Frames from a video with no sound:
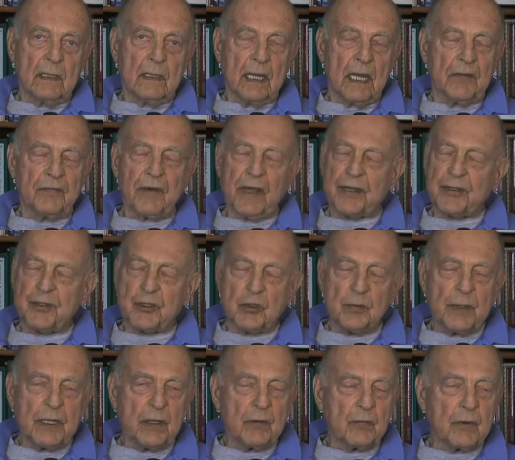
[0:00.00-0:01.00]
I find too
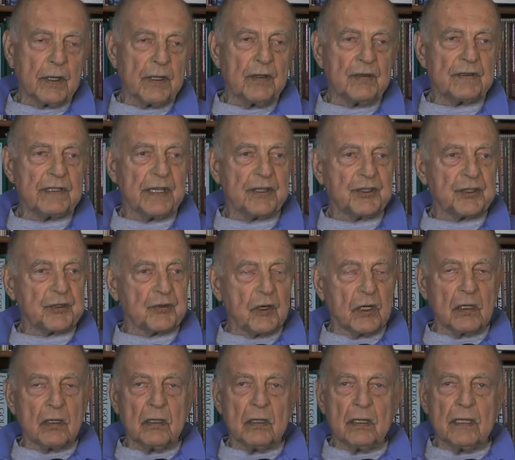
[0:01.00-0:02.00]
many runners that
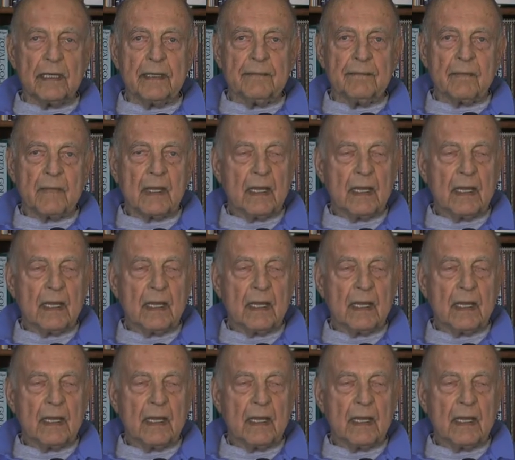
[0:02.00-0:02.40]
struggle and